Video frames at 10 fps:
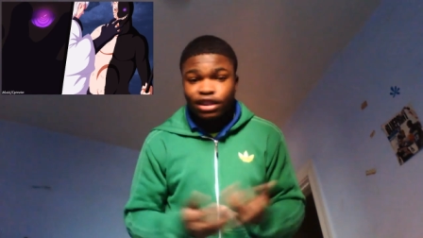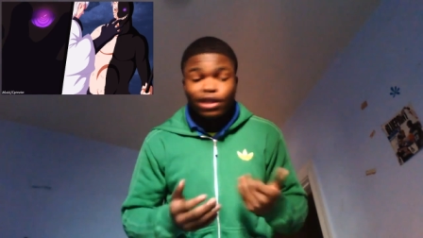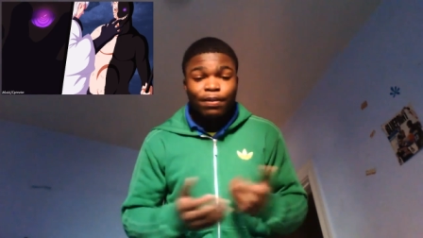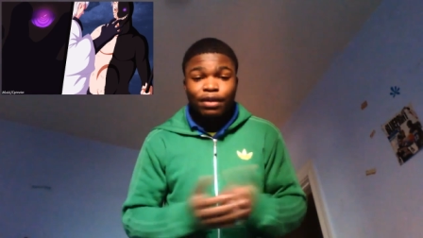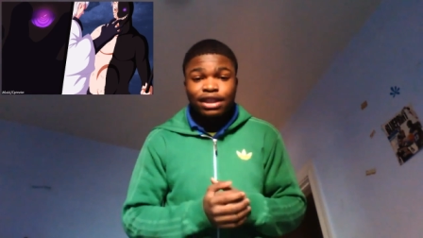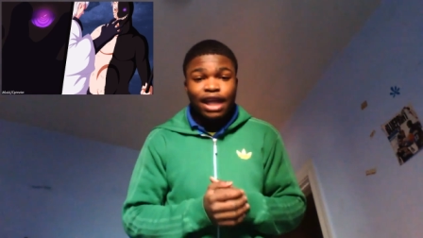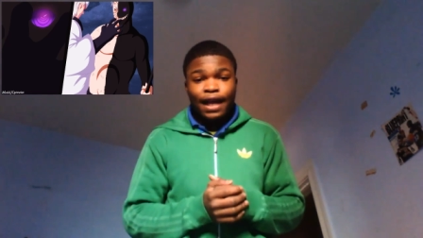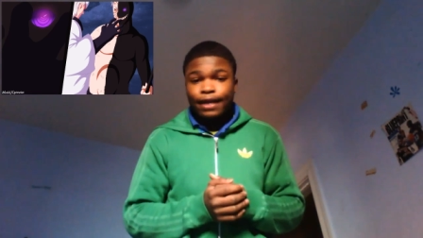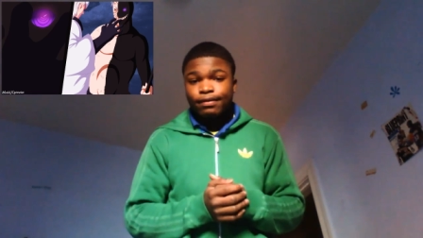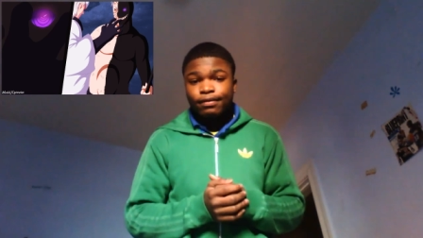Simple as
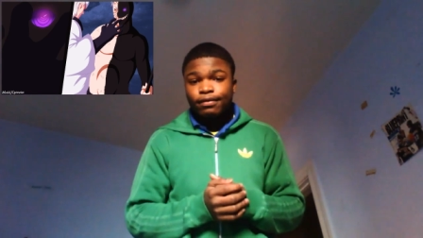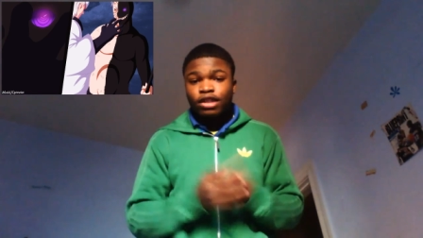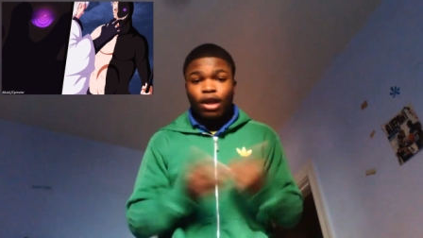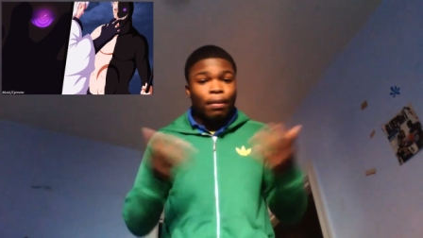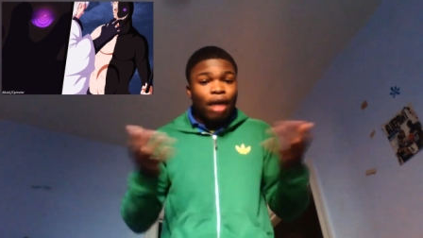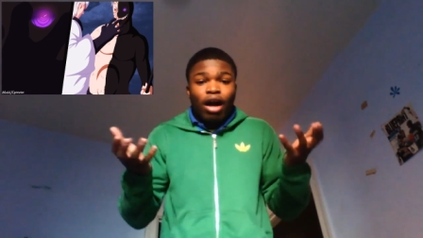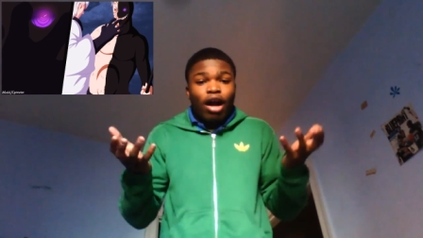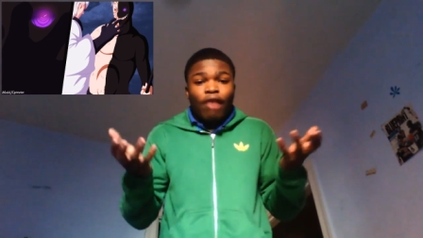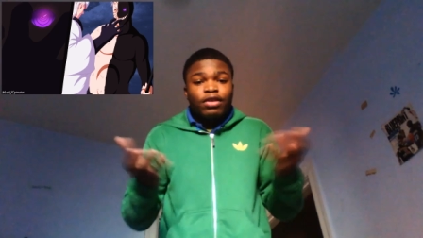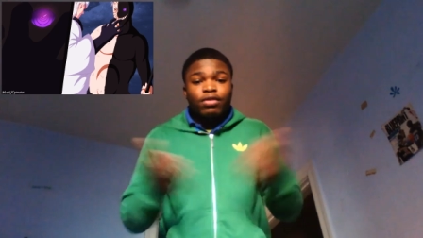that. So, I'm,
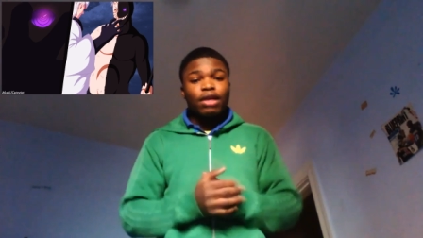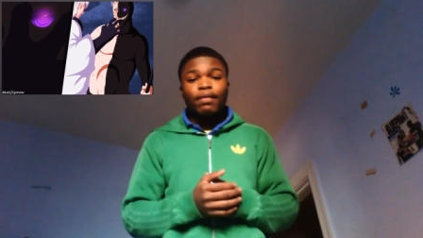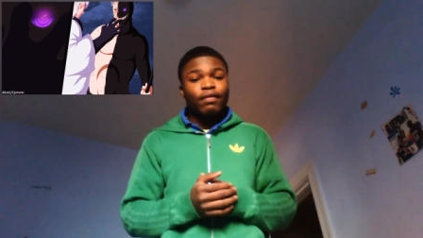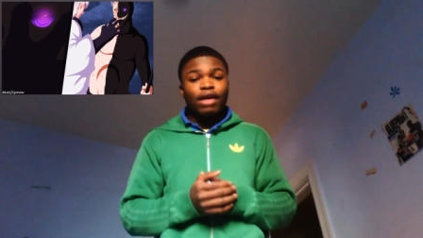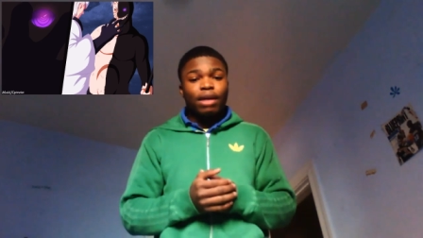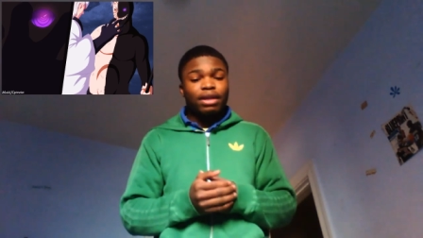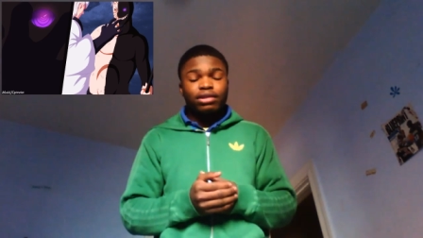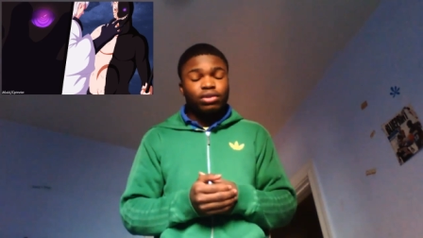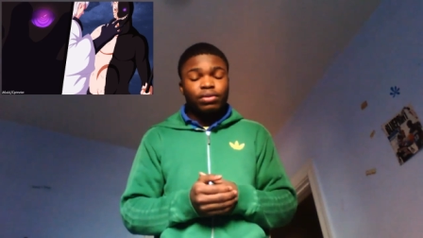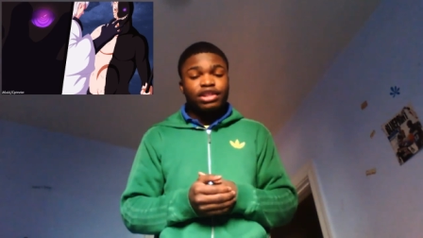I really don't give a fuck about
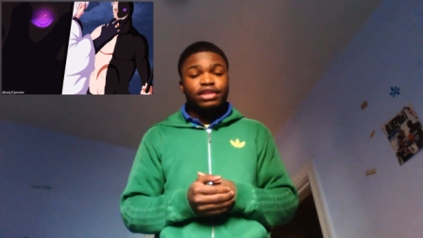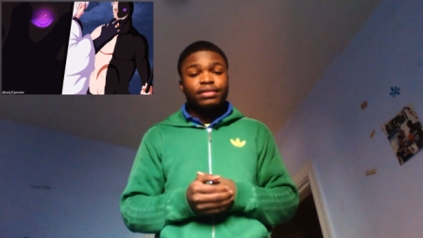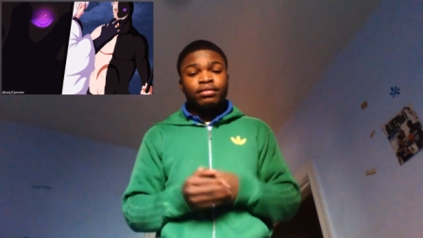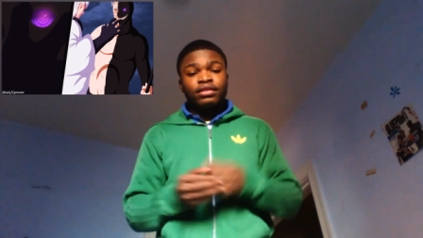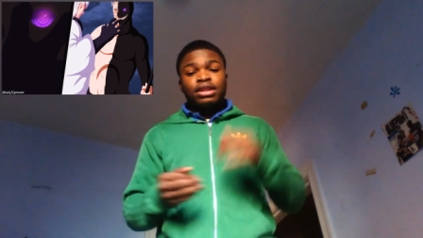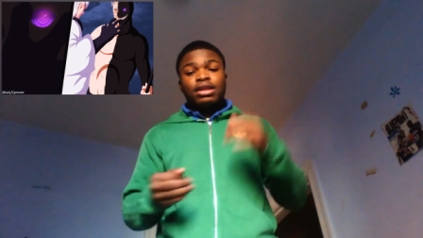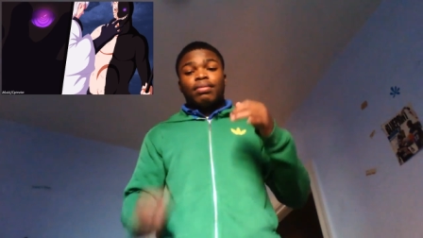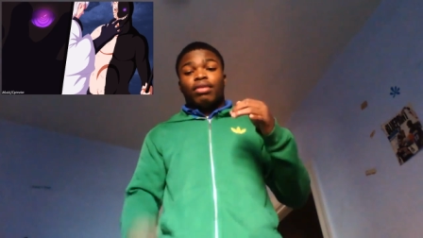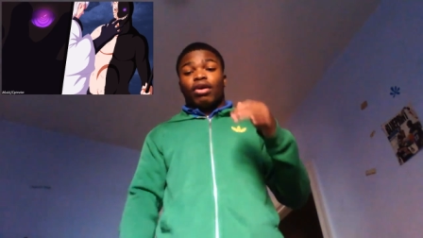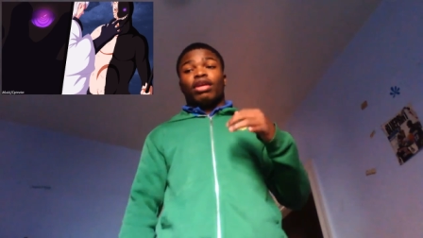the situation.
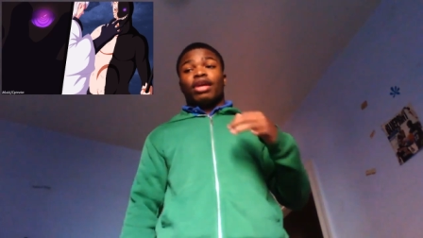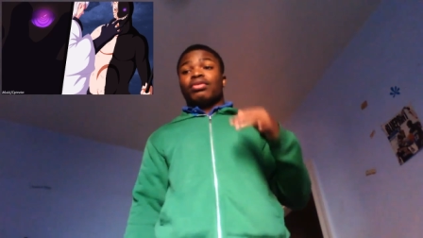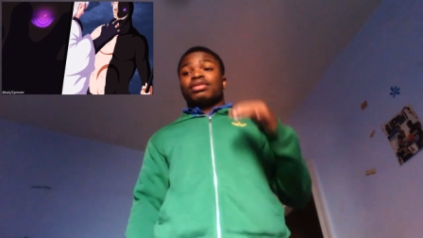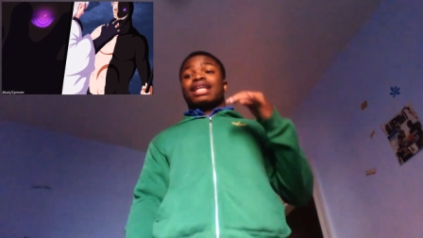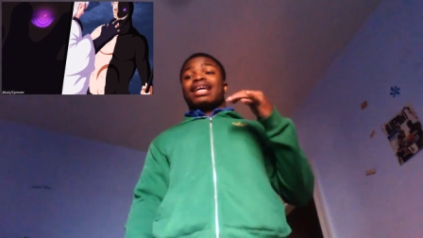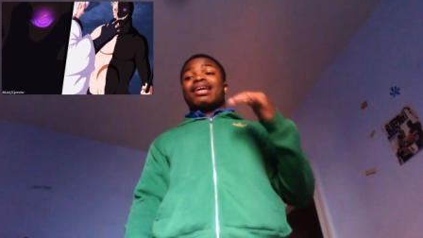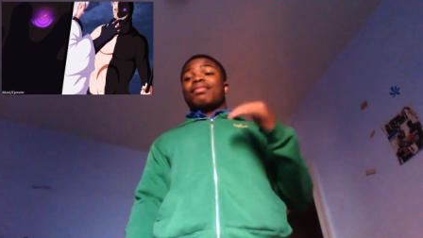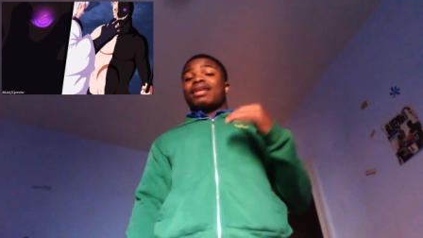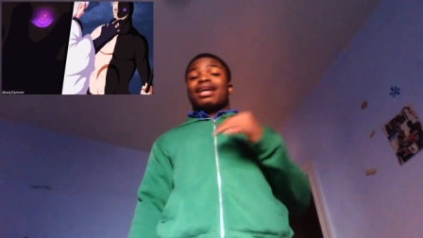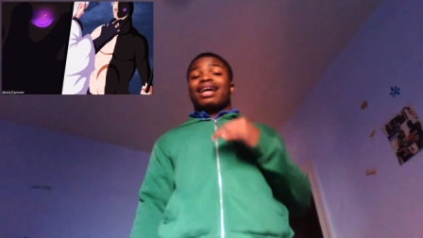But all I know is that
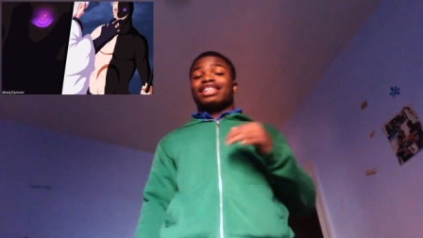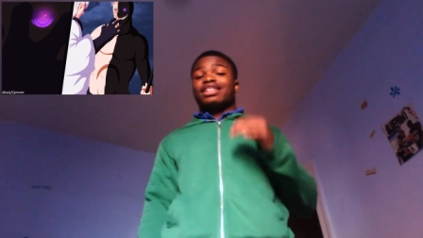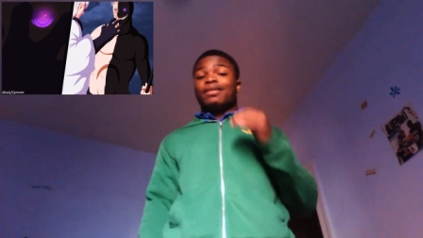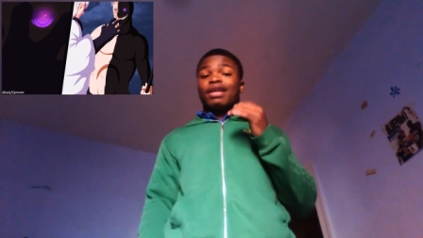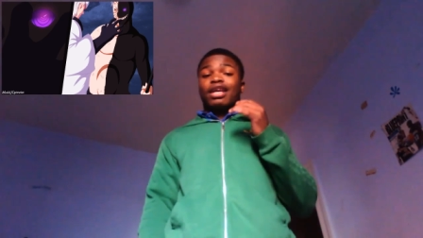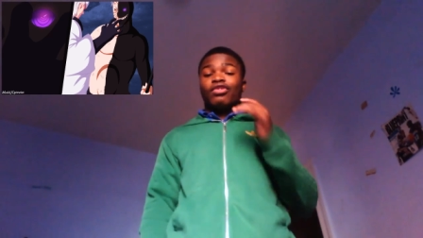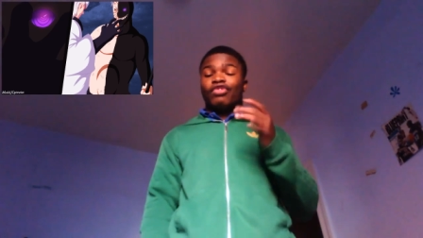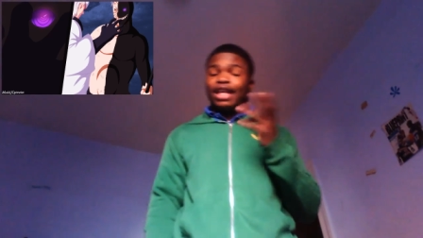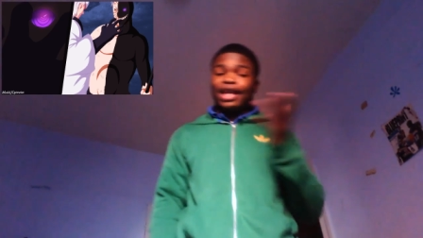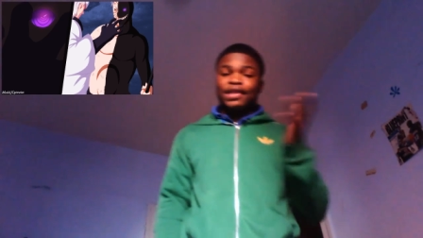him and Kakashi make a
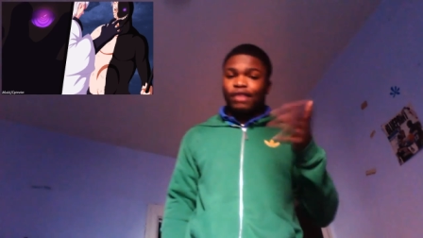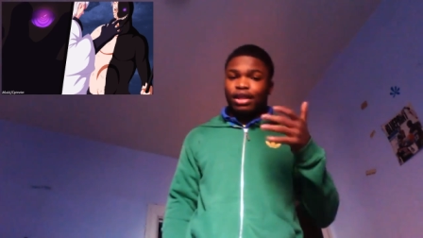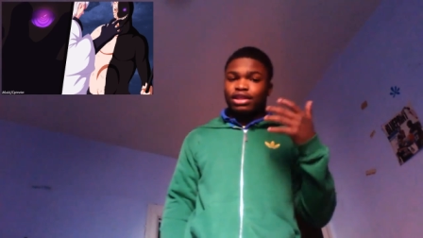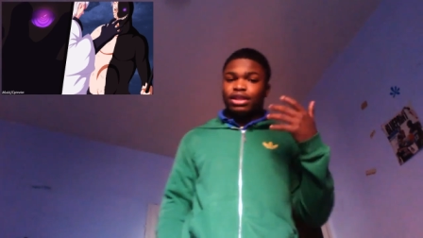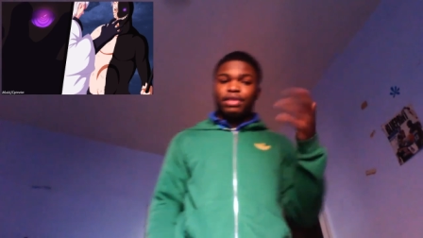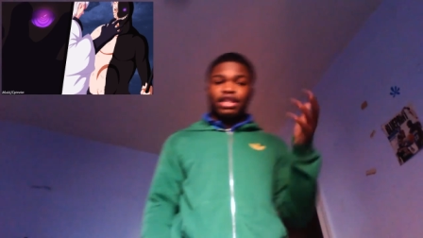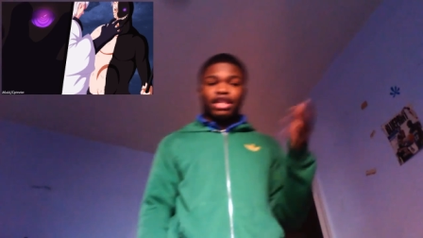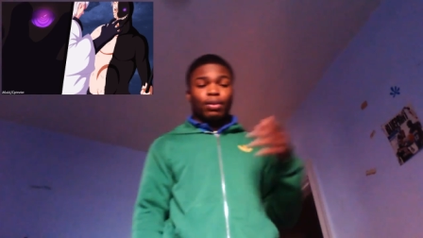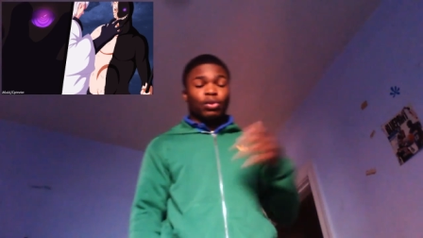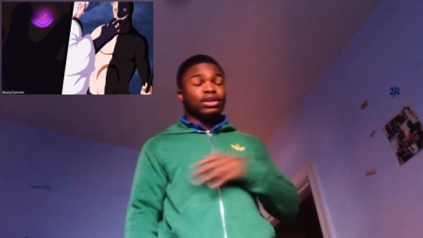great ass fucking team with the
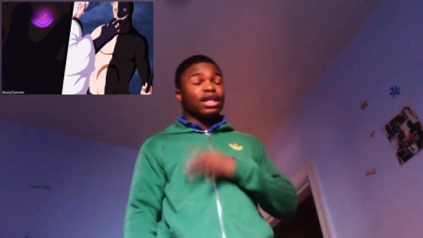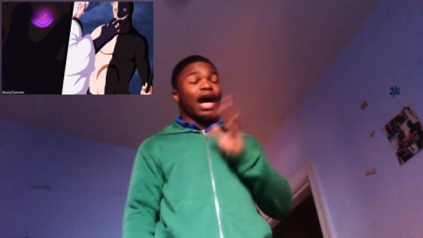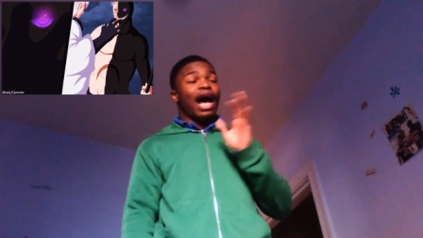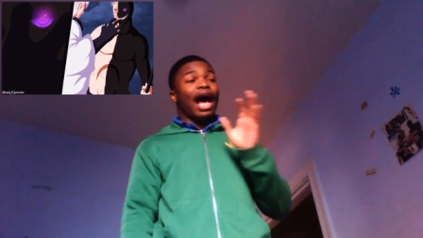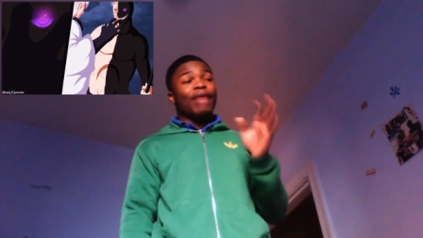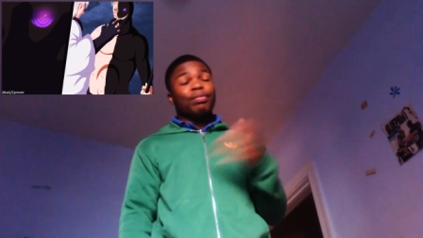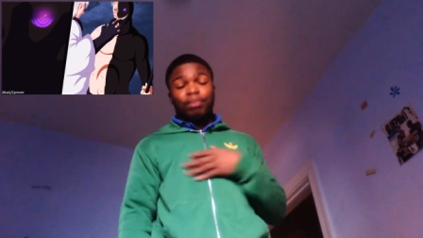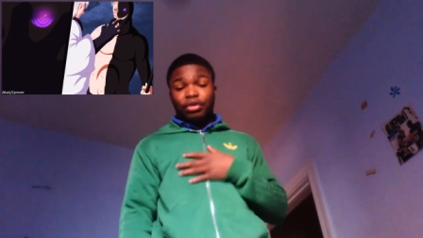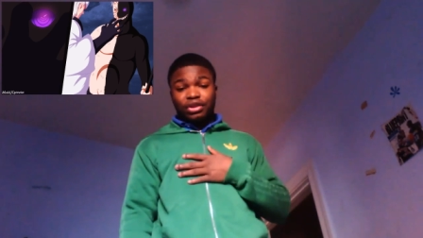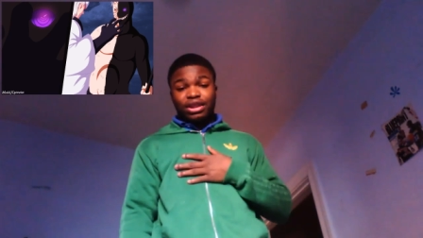cameras. Now, I
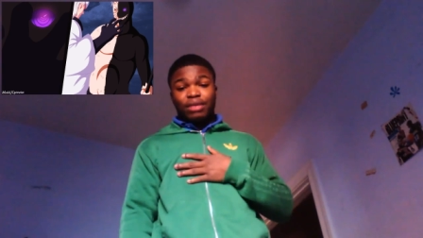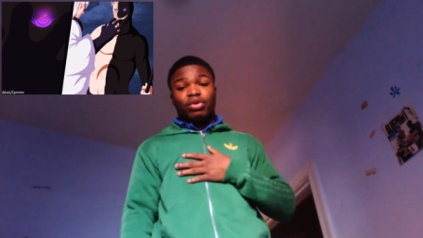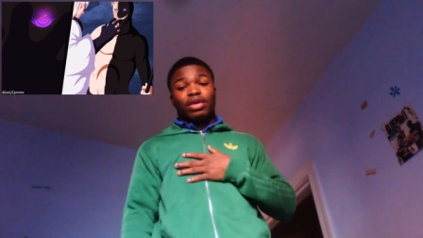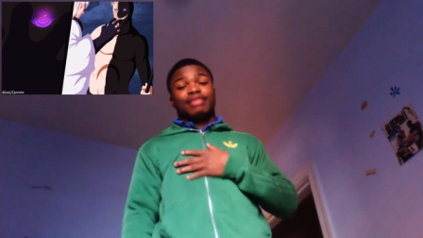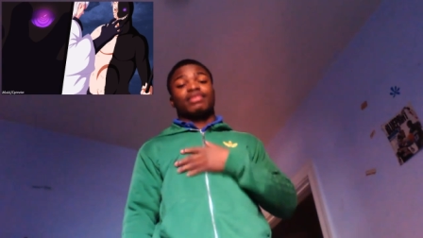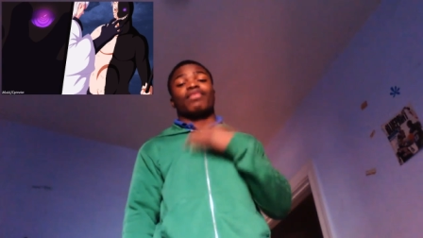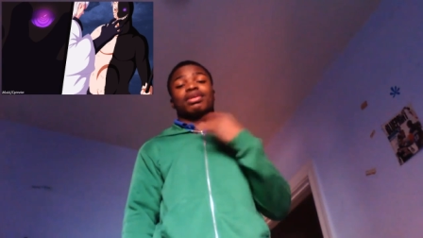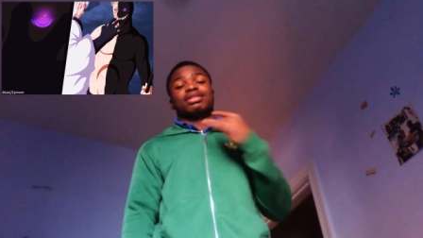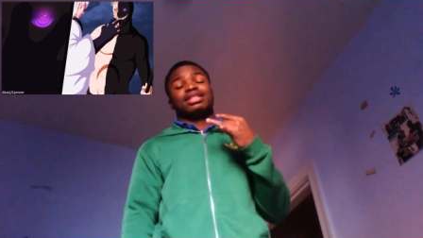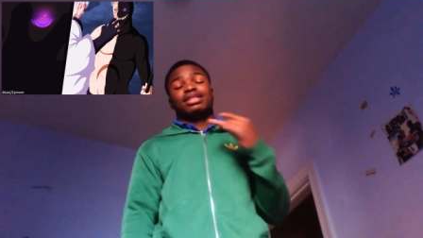personally would have liked to
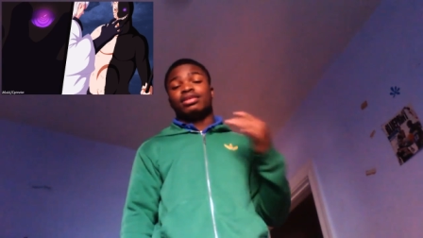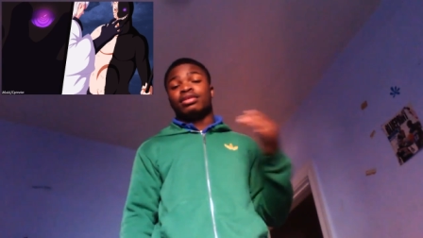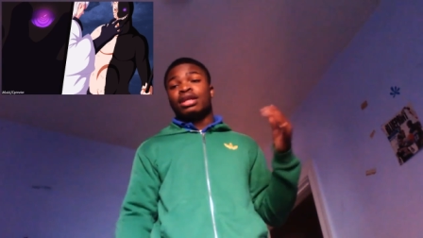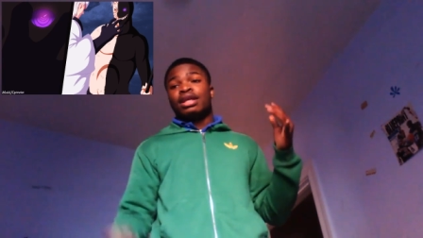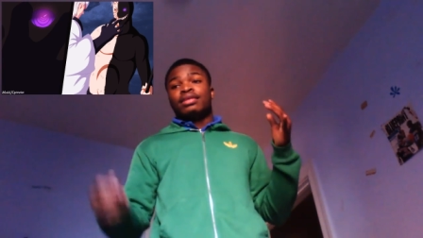fucking see